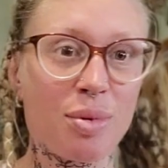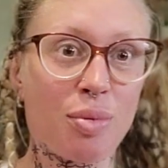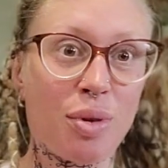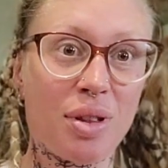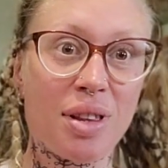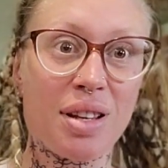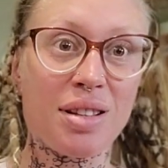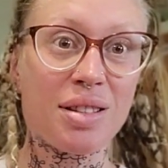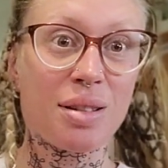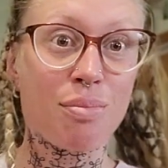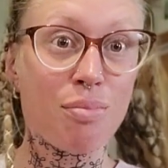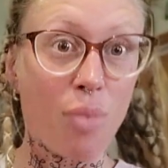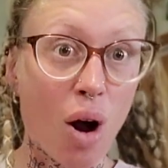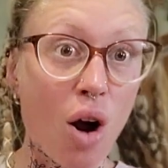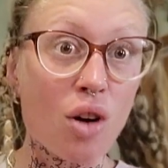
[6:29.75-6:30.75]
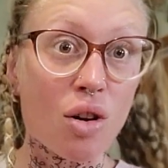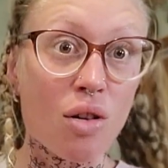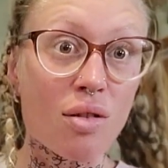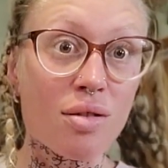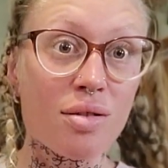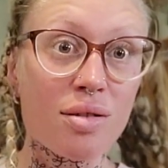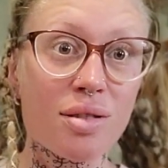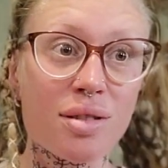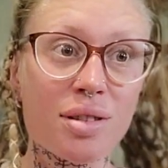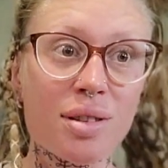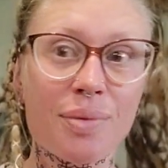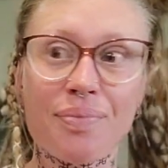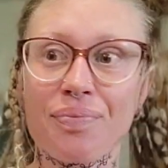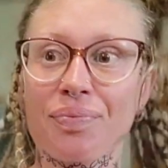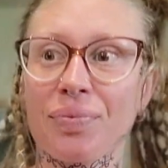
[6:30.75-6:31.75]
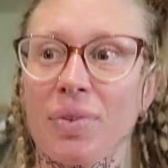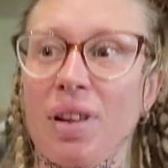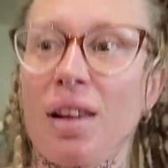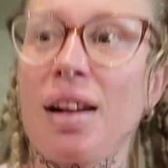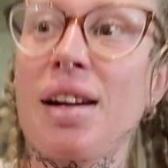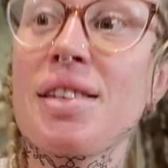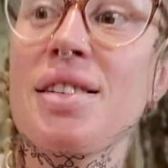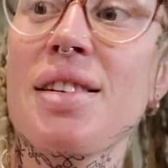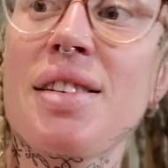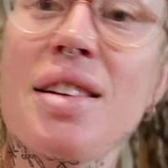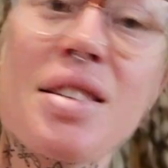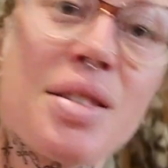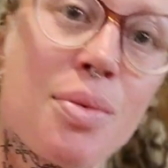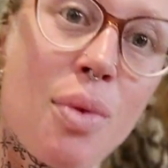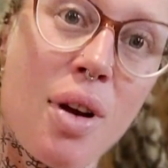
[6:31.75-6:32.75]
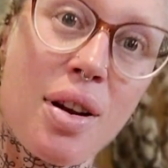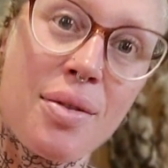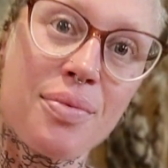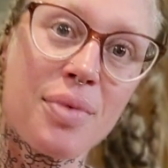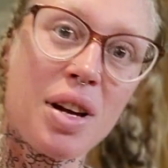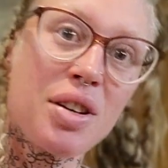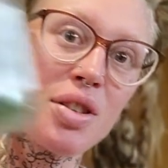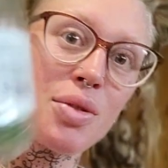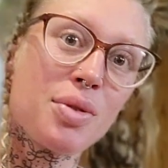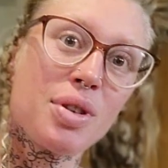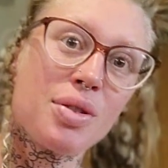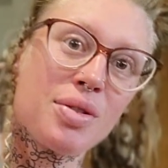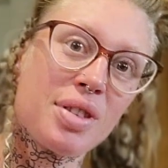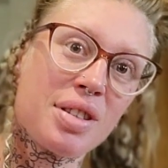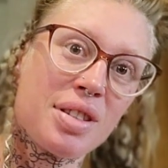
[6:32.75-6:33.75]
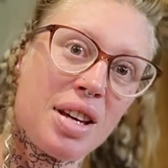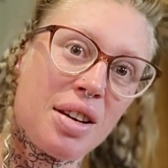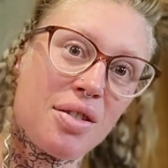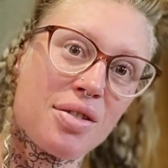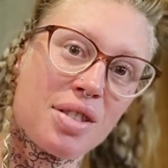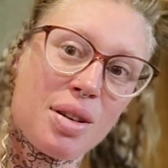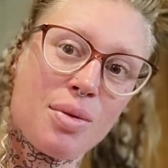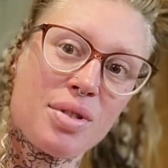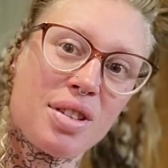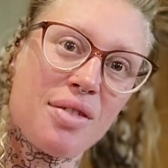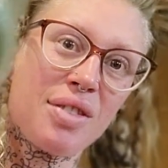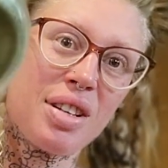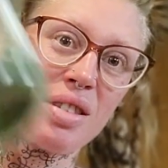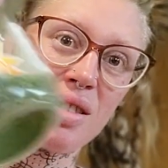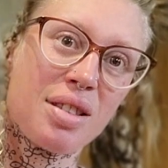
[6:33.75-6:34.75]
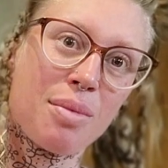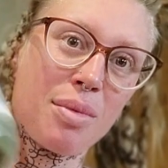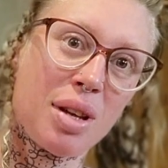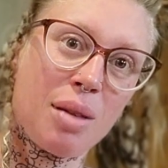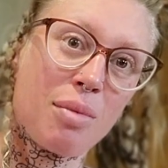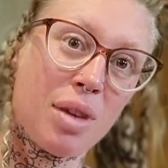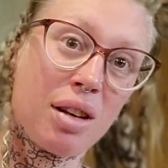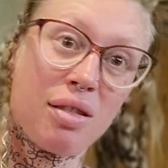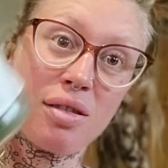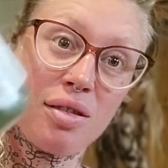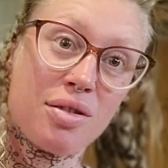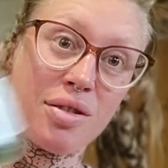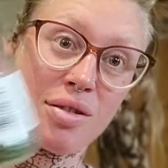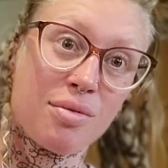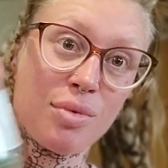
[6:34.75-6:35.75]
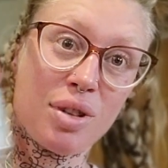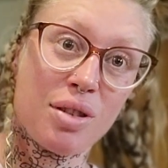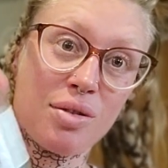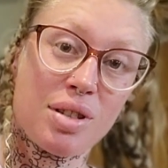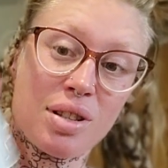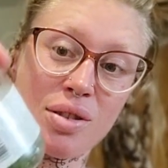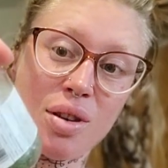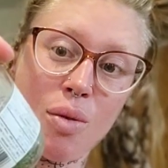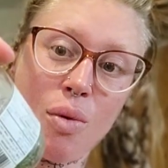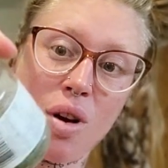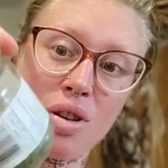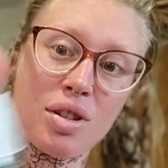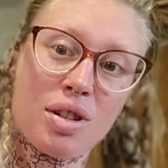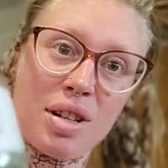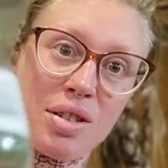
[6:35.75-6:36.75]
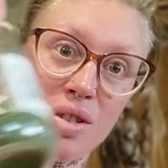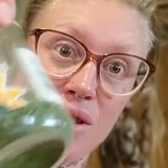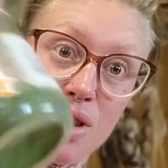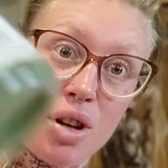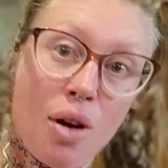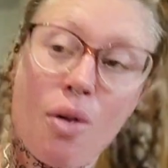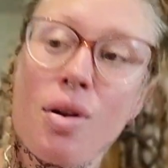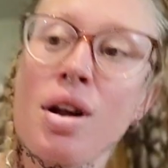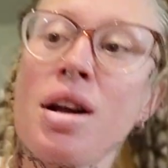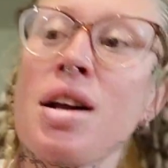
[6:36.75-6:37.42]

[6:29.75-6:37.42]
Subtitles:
Put these in bottles. Like I did this one. I just reuse containers. Like, once I've eaten something, I'm like, oh, I'll just reuse it. So I wash it and that's good to go.